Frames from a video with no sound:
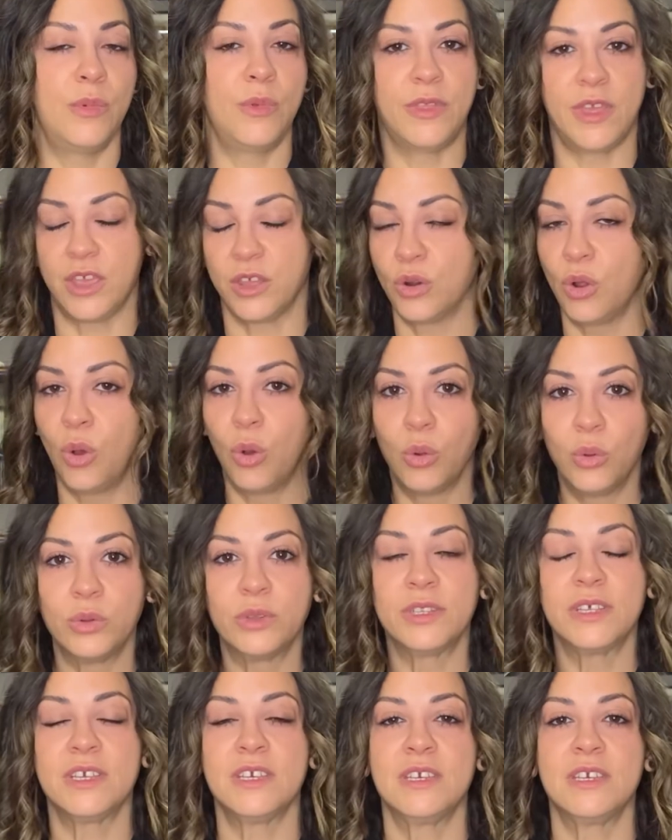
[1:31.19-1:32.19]
They can
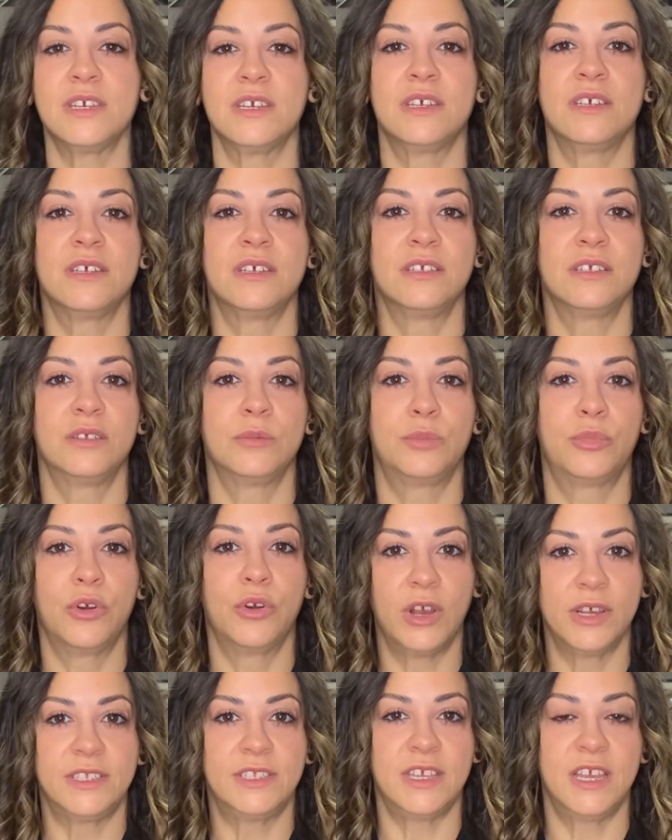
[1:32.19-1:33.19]
only
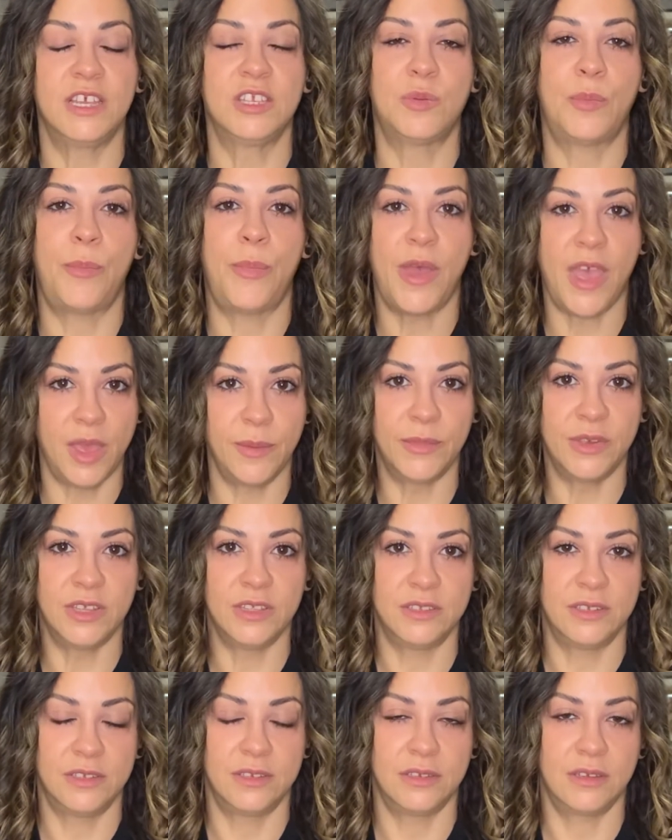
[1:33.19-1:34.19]
process
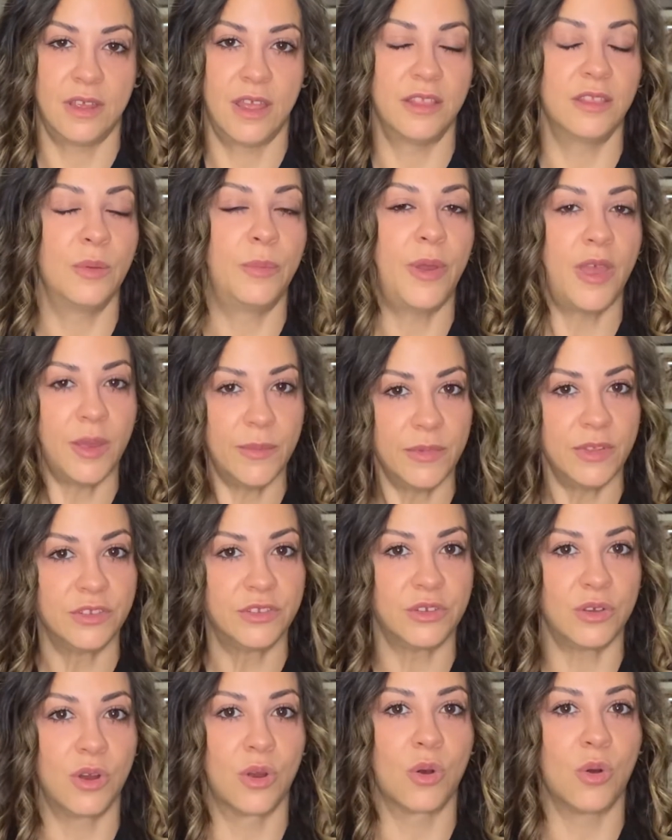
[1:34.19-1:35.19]
payments, and the payments
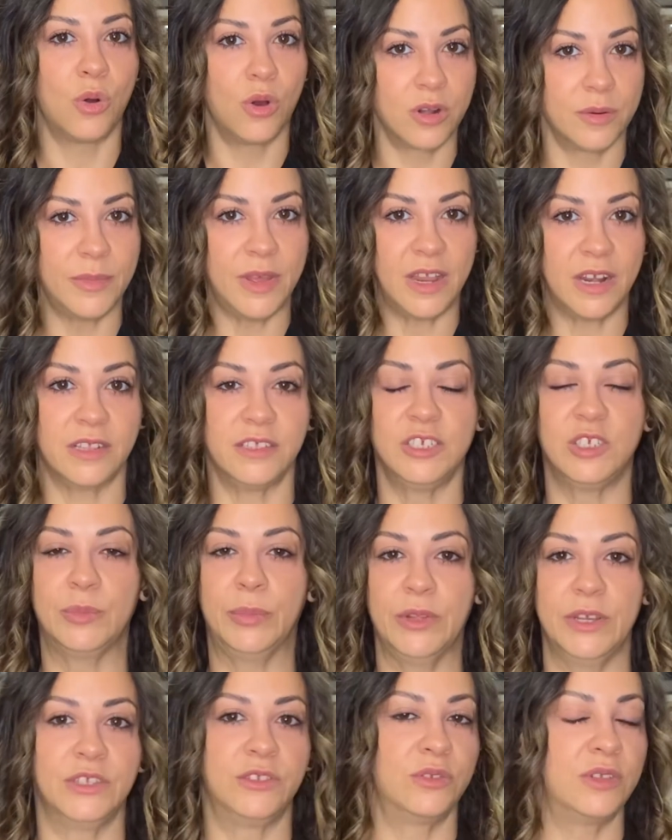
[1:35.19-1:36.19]
are automatically
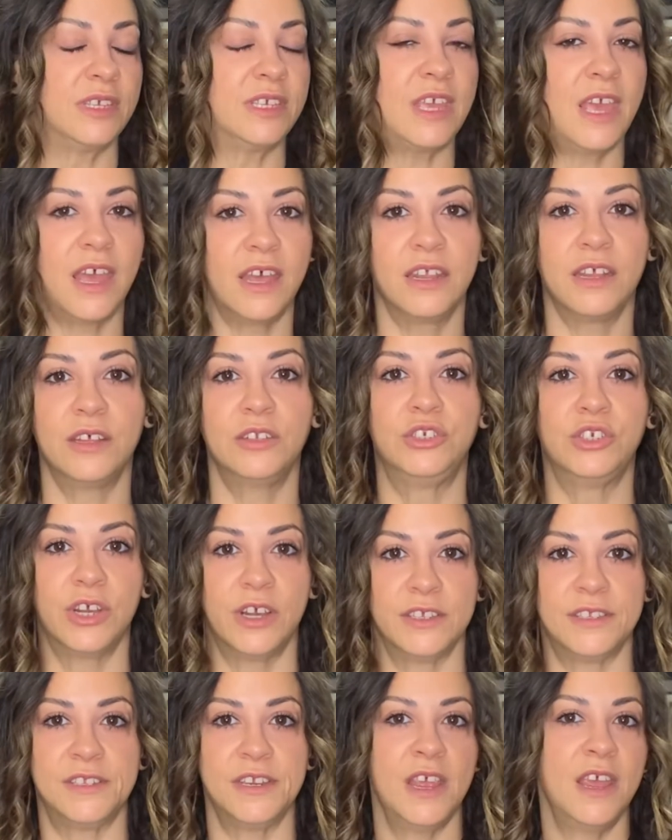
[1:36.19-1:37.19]
split, so they can't
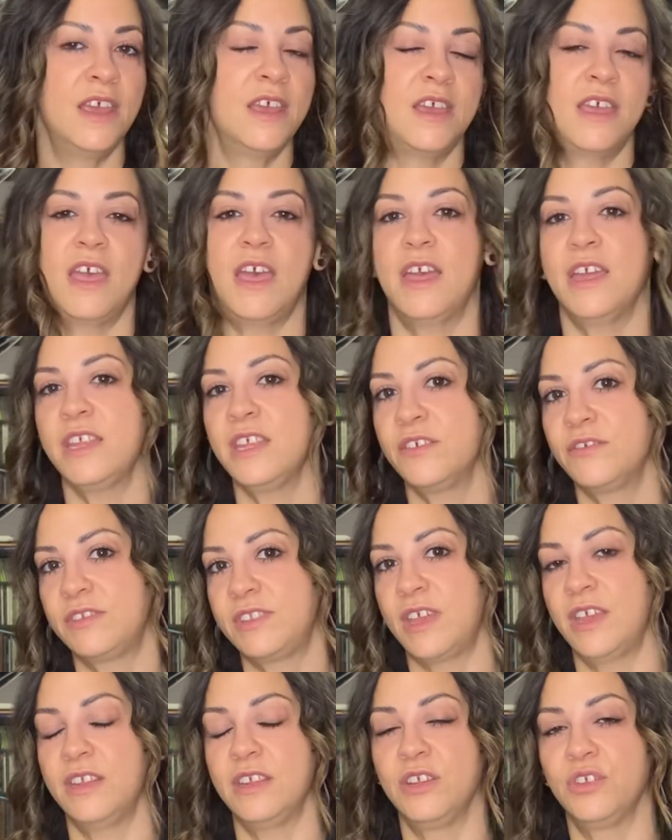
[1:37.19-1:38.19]
adjust any of the
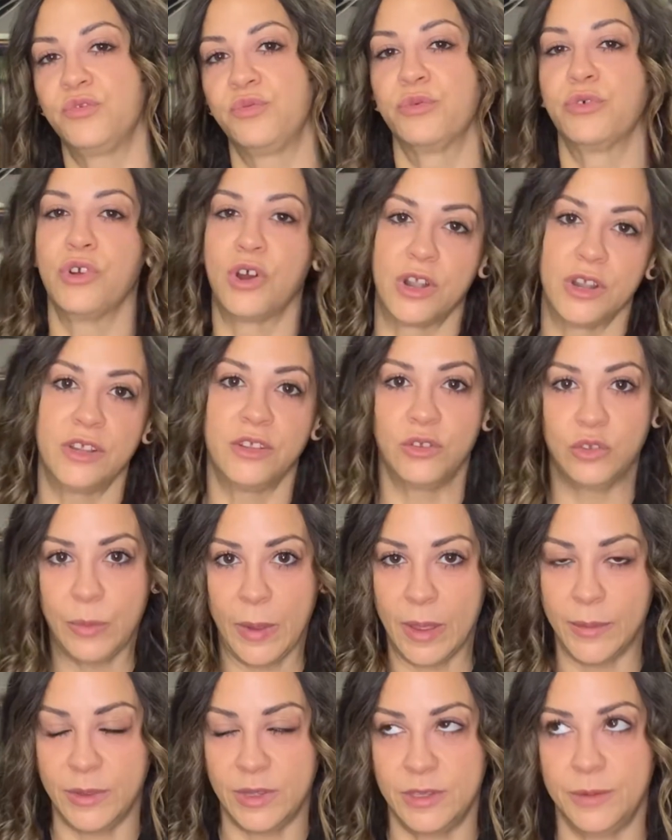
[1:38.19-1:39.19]
settings regarding those
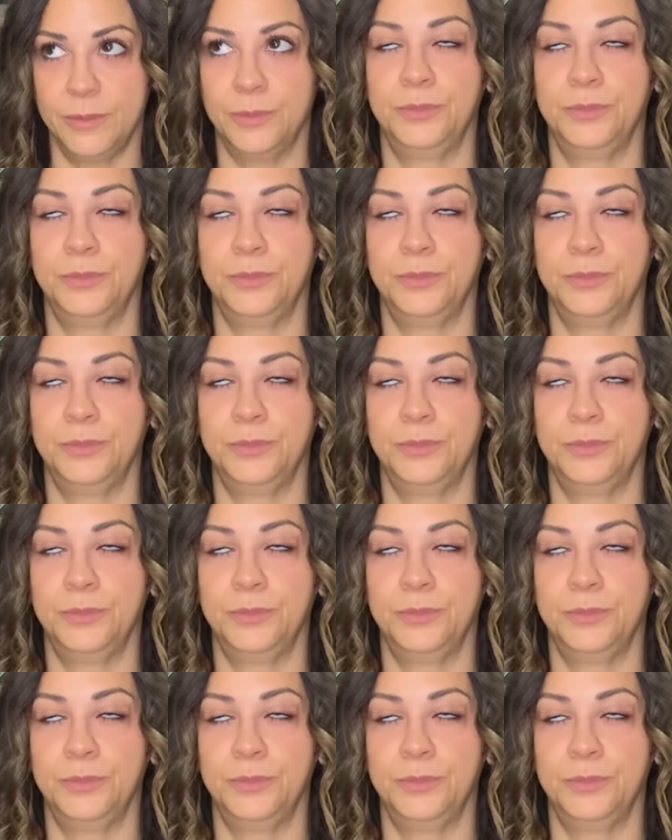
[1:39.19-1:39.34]
payments.